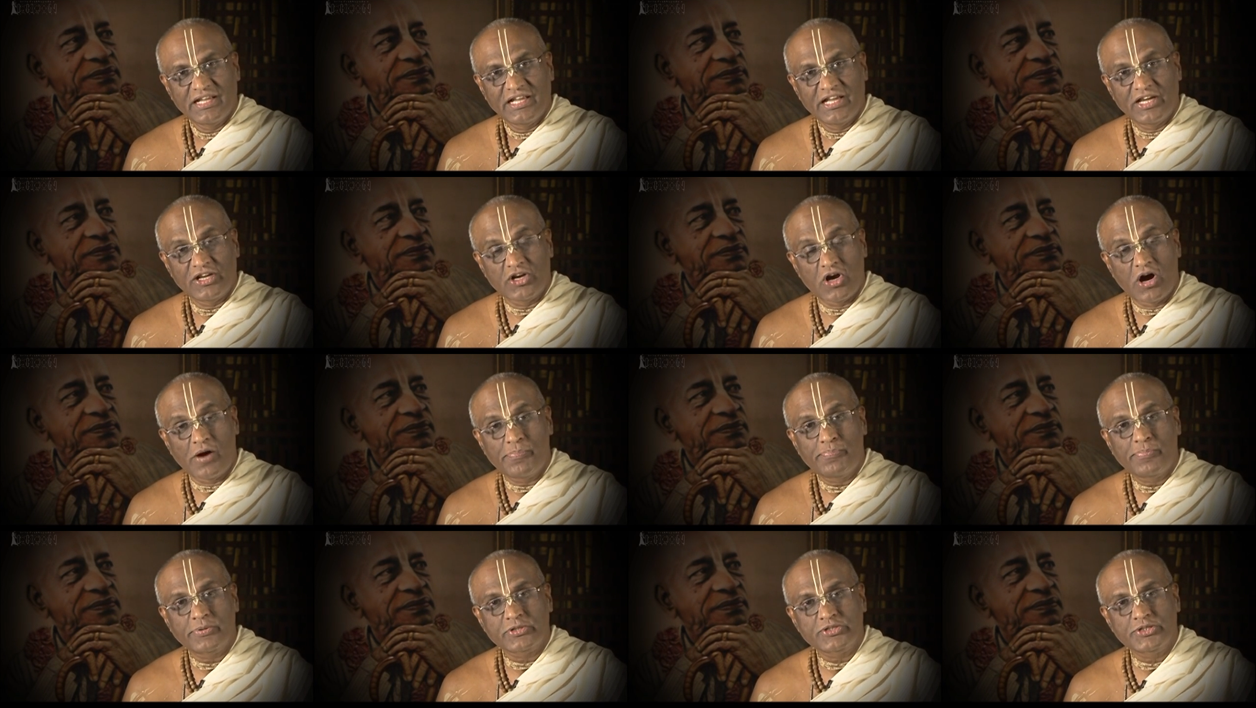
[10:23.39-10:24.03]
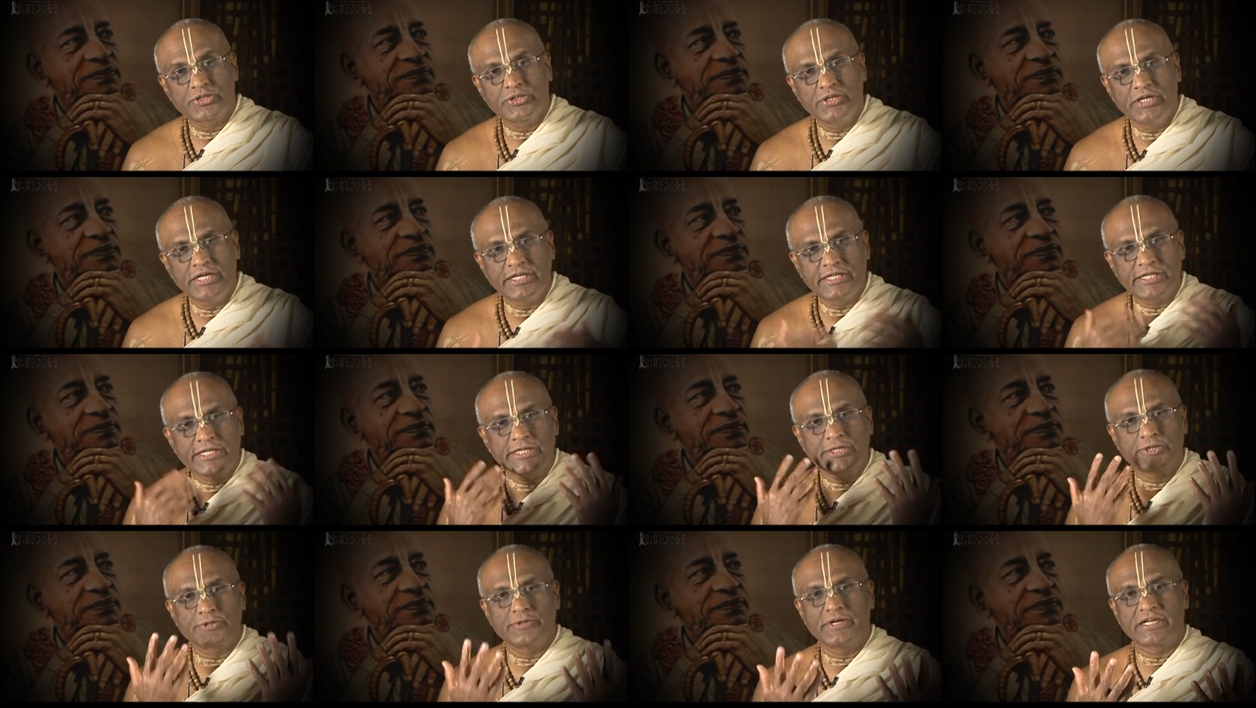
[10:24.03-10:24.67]
an
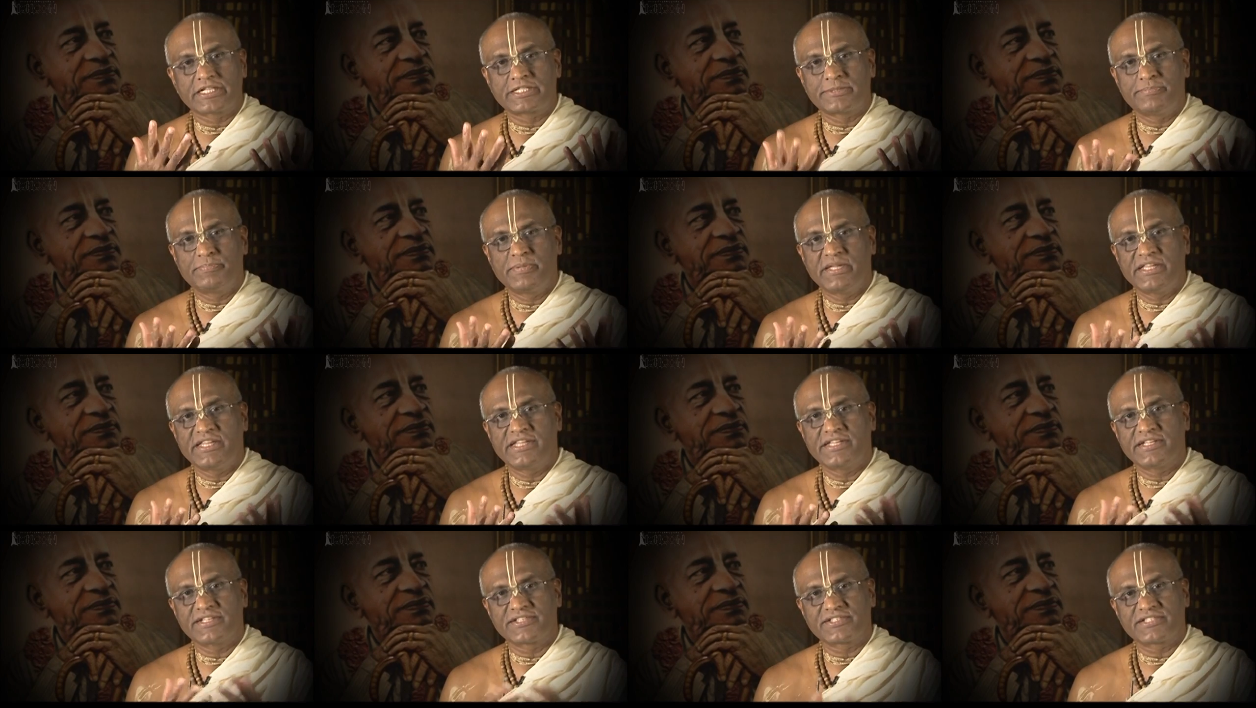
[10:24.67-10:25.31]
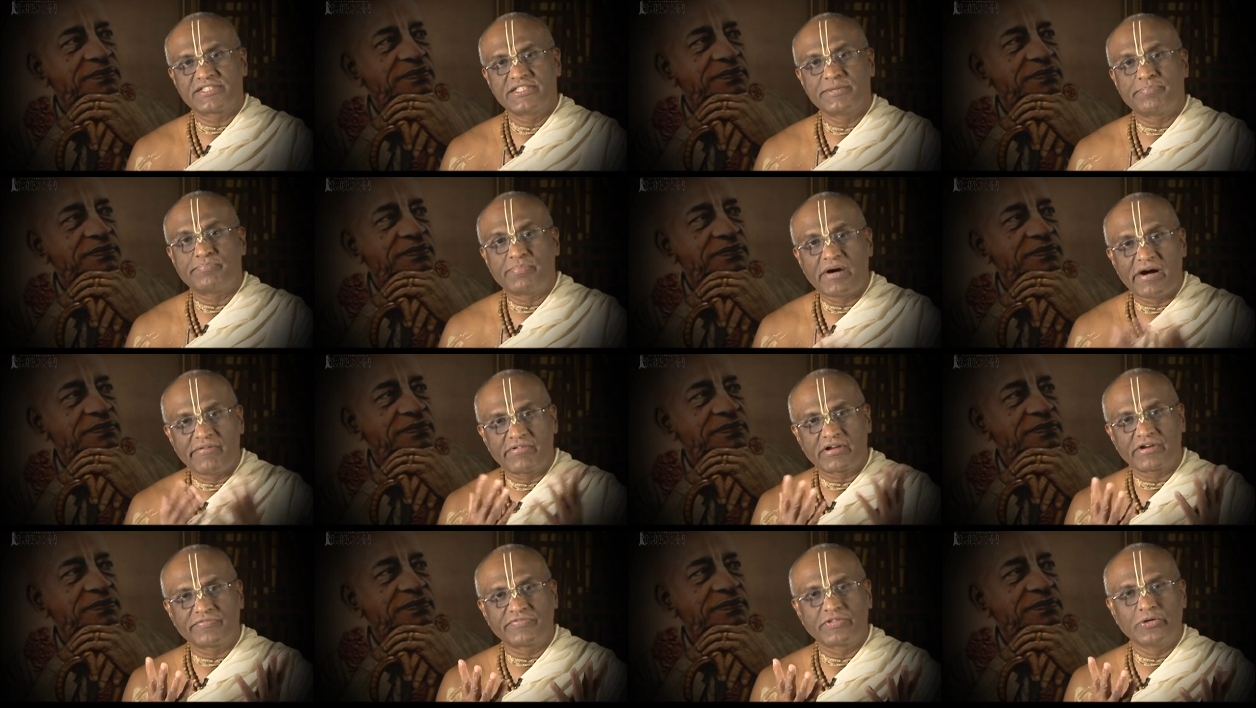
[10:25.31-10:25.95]
opportunity to experience the
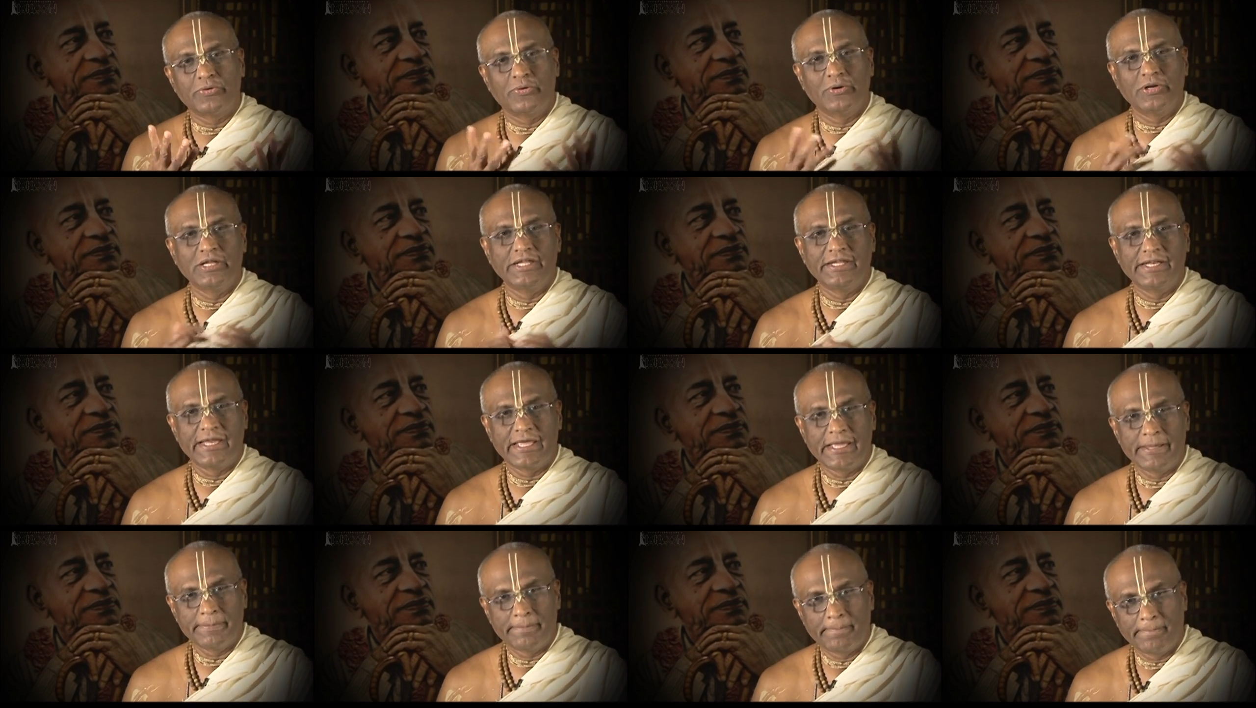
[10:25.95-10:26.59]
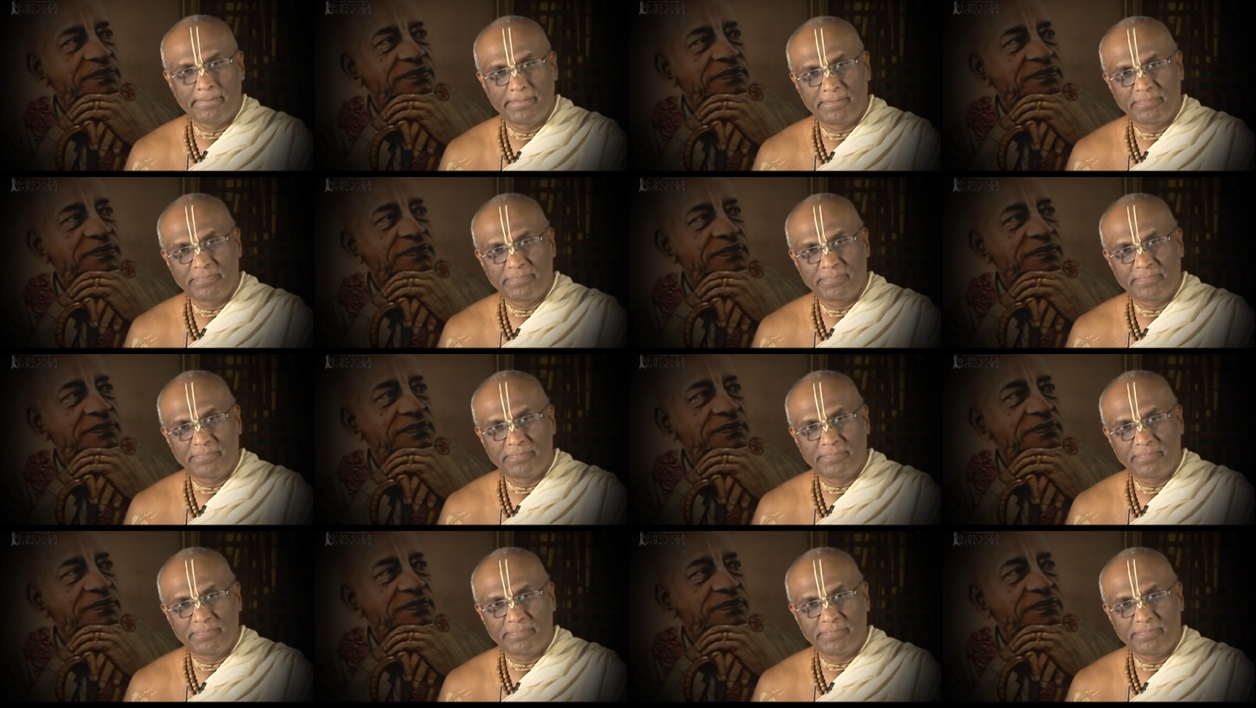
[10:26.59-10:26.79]
power of the holy name.